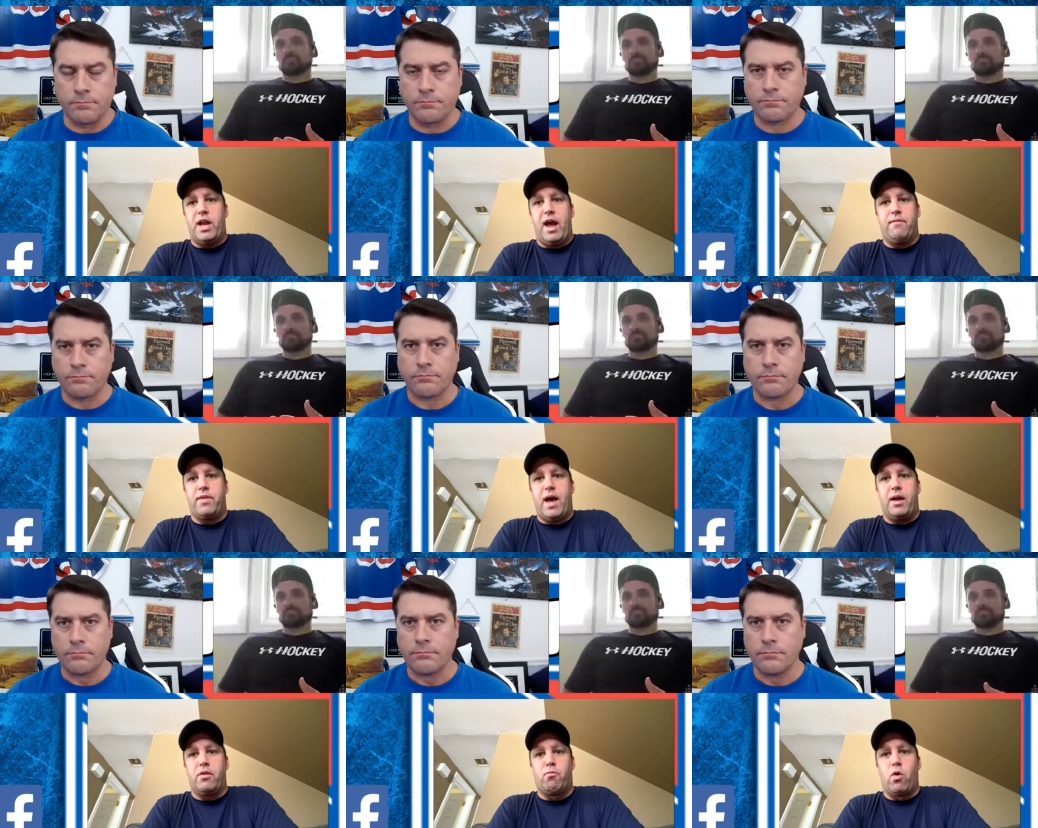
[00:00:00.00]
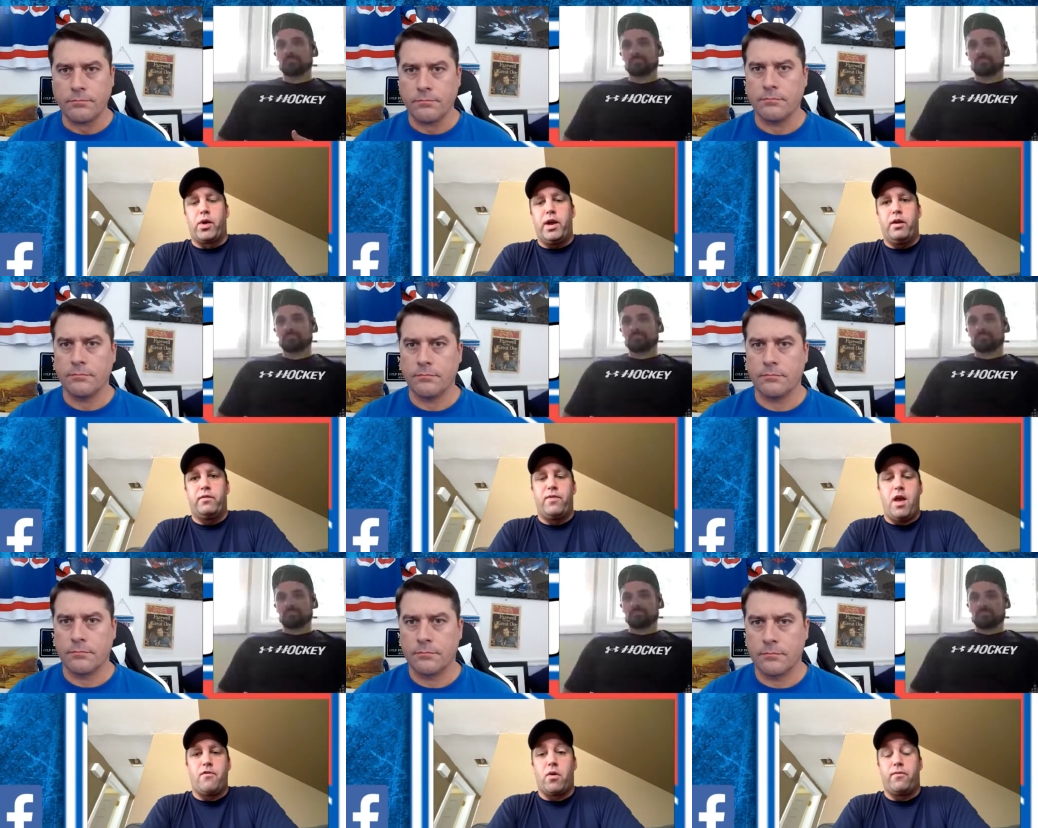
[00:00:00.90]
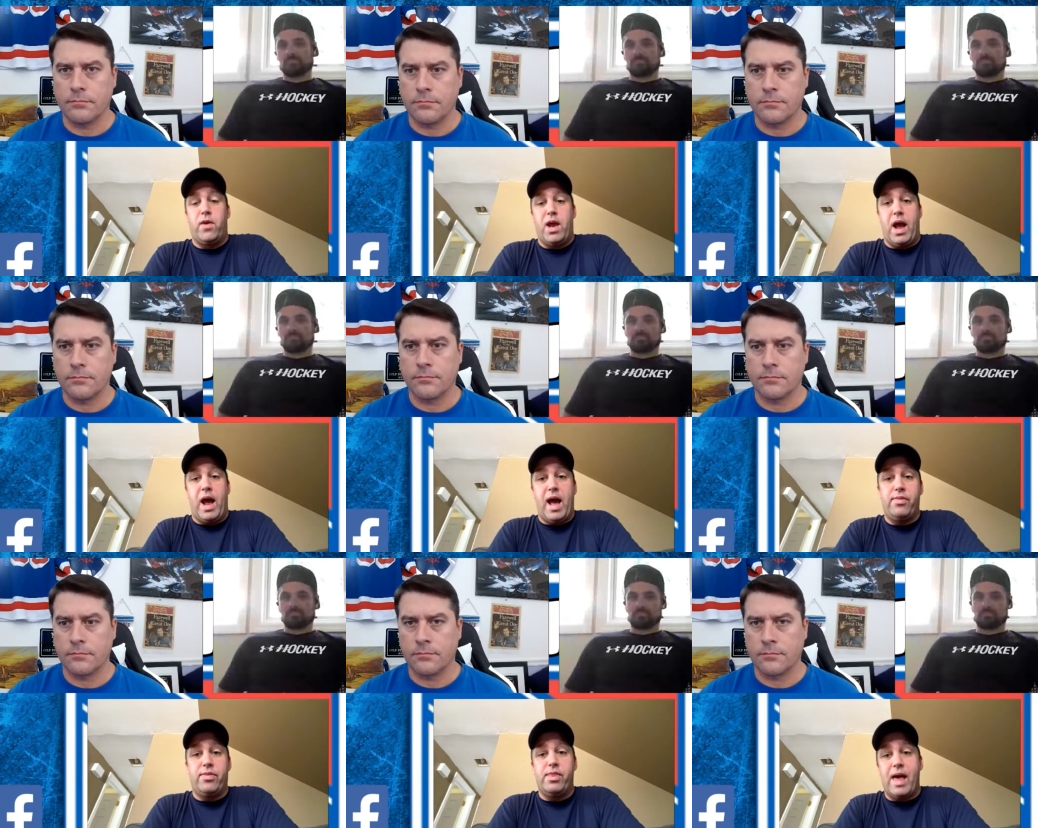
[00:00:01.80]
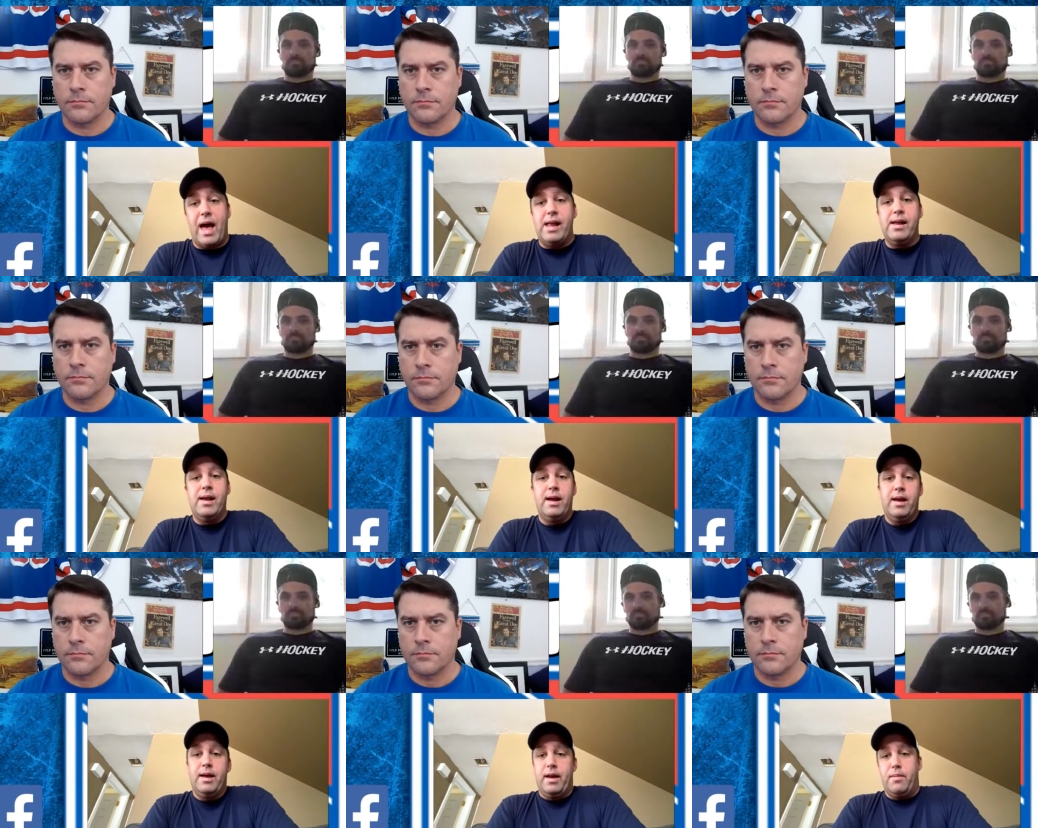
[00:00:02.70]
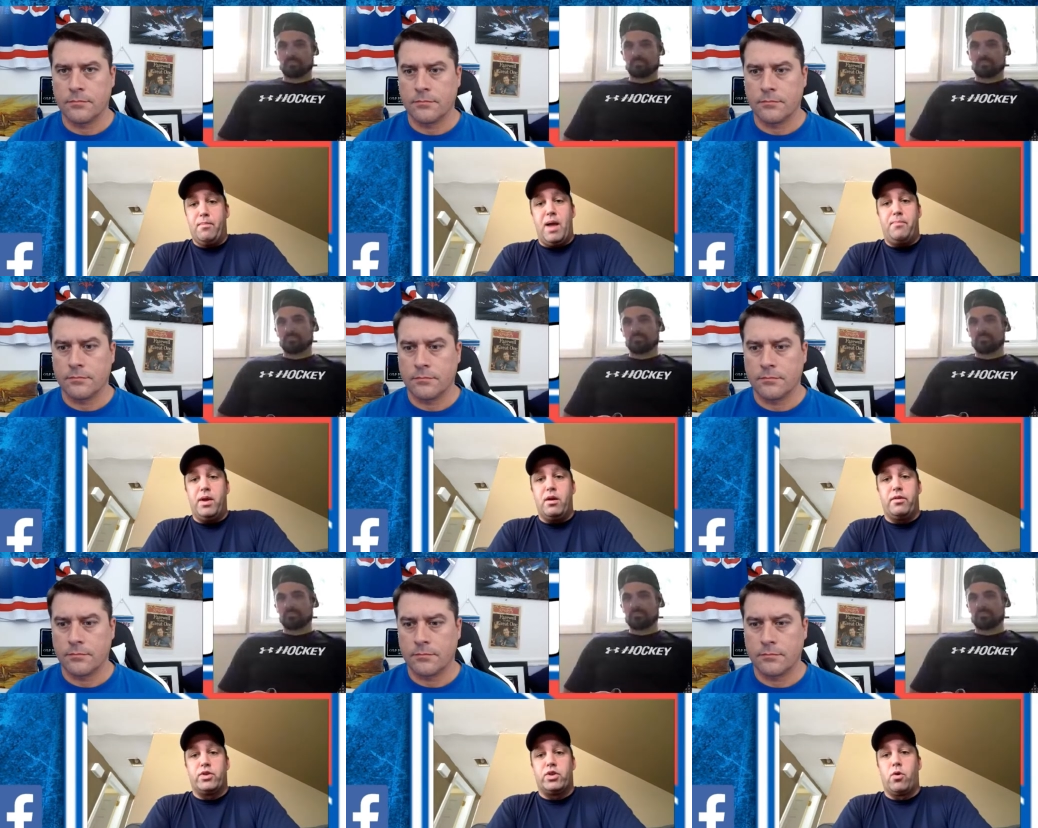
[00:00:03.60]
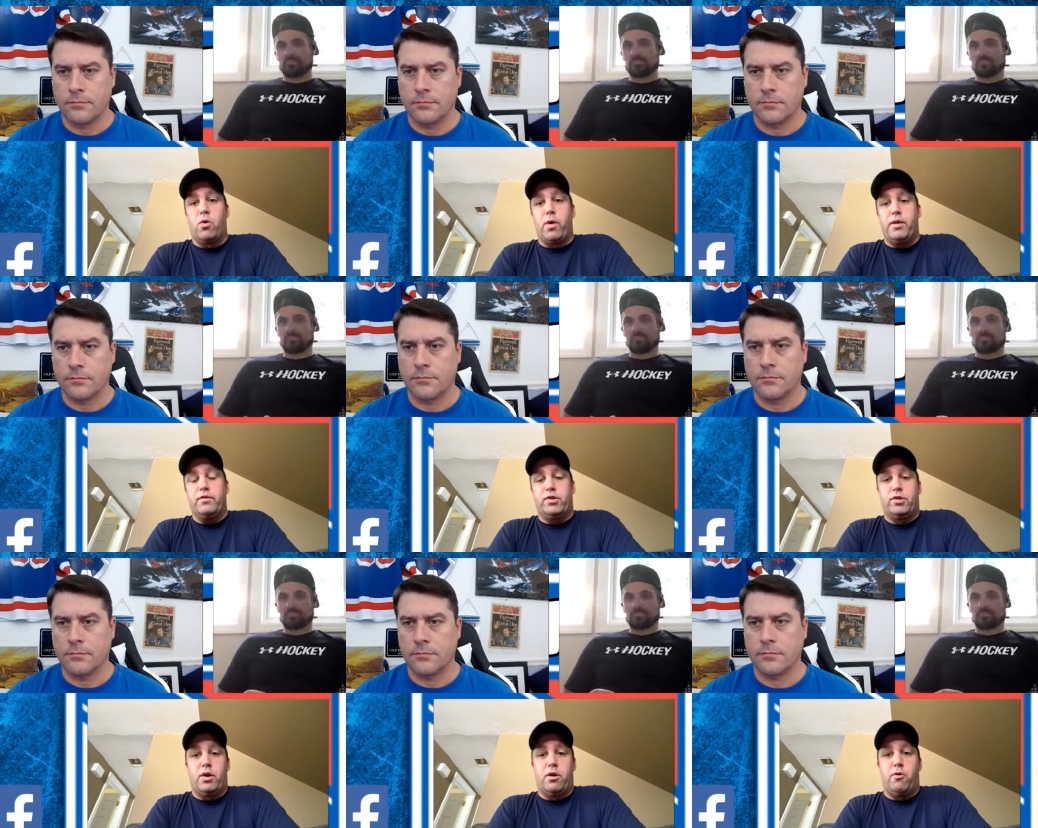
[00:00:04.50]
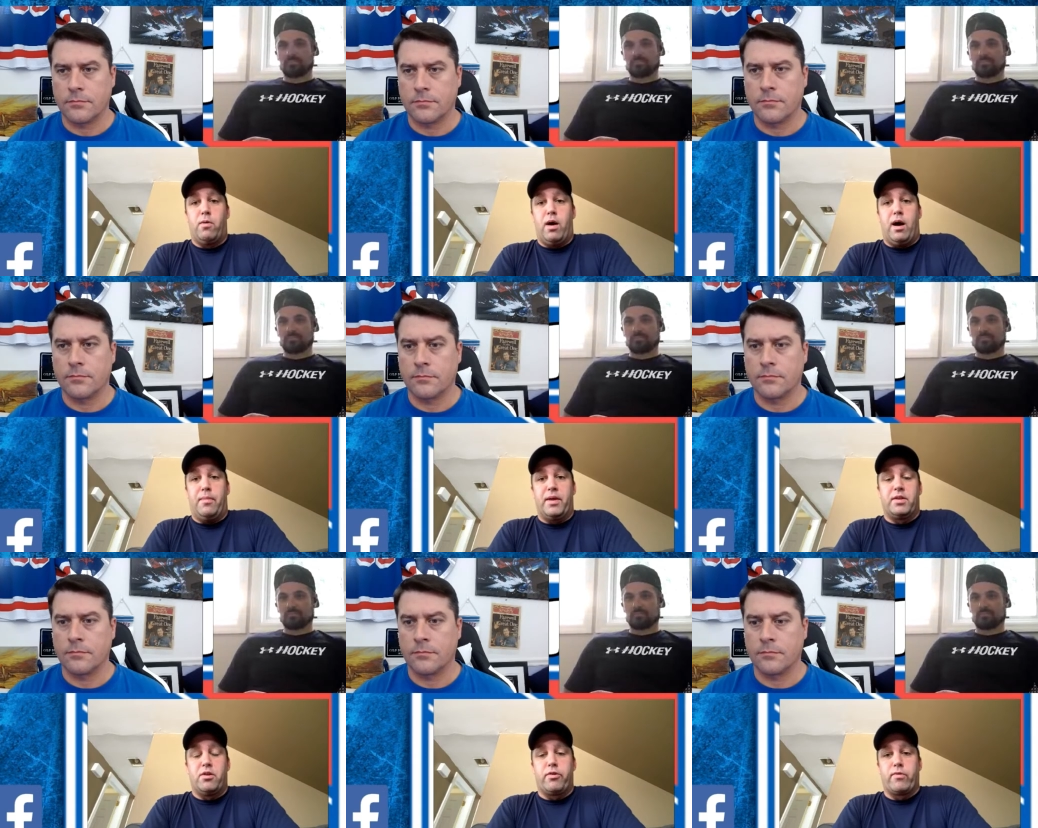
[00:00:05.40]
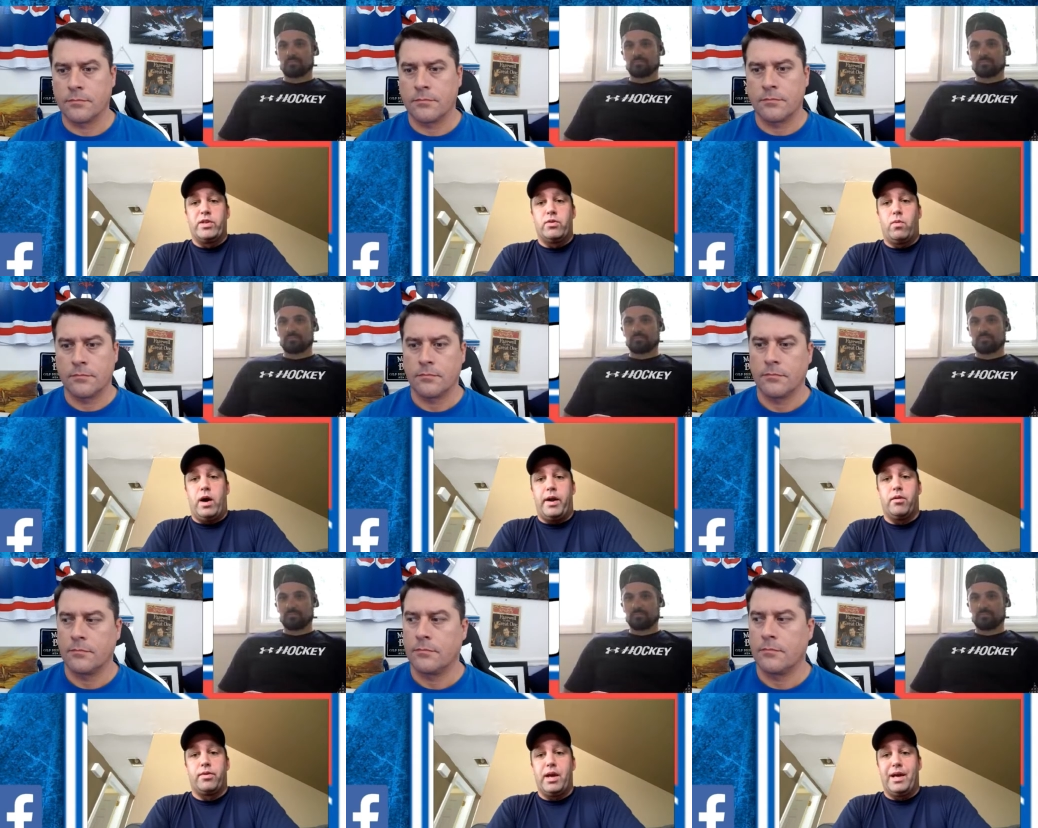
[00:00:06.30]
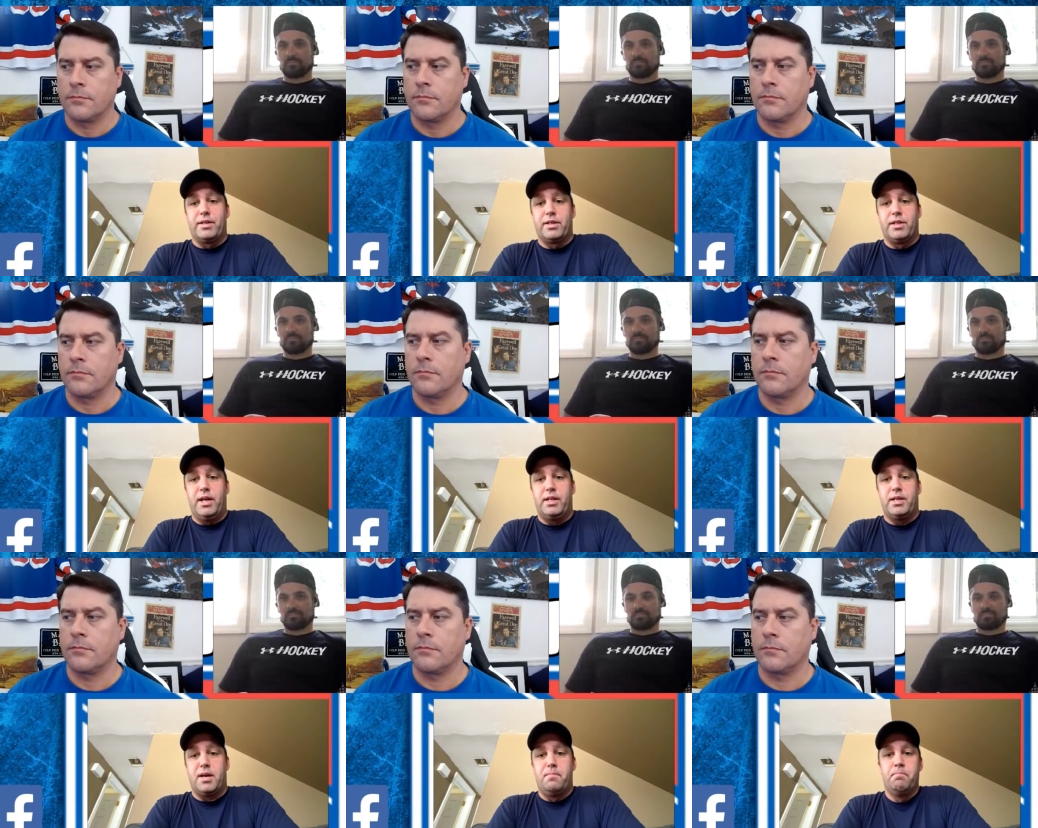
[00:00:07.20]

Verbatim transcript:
Speaker 1: have that working in his favor. If he had that, it might be another story. So uh, that's another reason why I don't think it's exceeding ten.